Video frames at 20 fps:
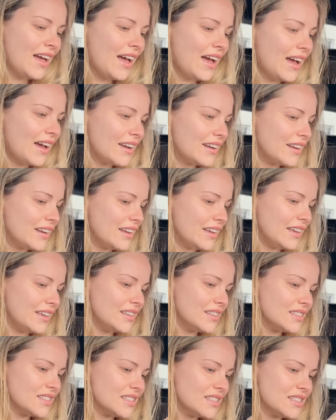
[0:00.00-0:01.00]
At
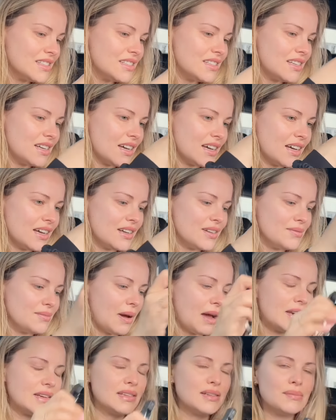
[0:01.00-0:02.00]
least I
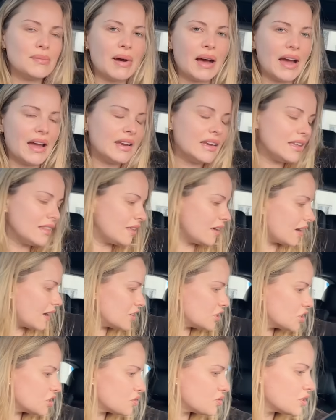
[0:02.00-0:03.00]
didn't buy anything, I just